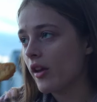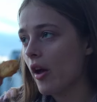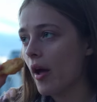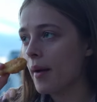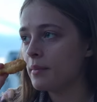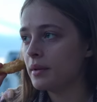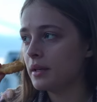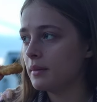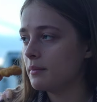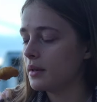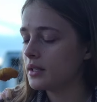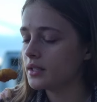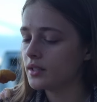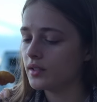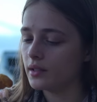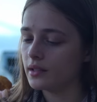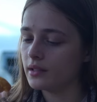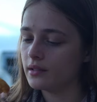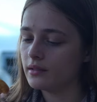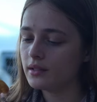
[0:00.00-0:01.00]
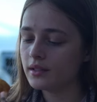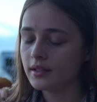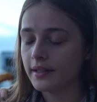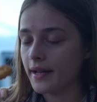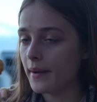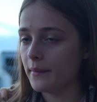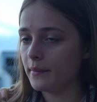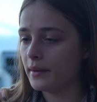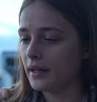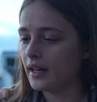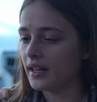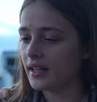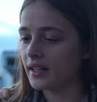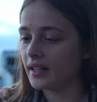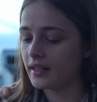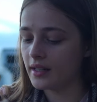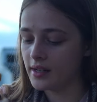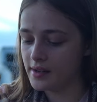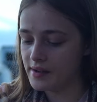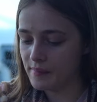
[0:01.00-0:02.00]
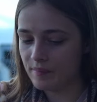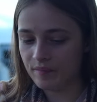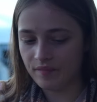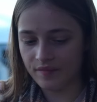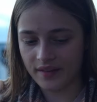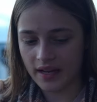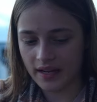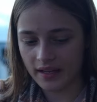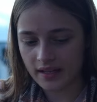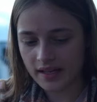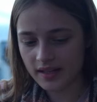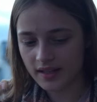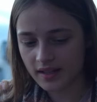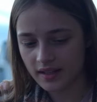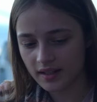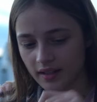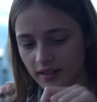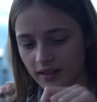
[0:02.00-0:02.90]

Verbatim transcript: I'm in a McDonald's. I'm eating um, nuggets,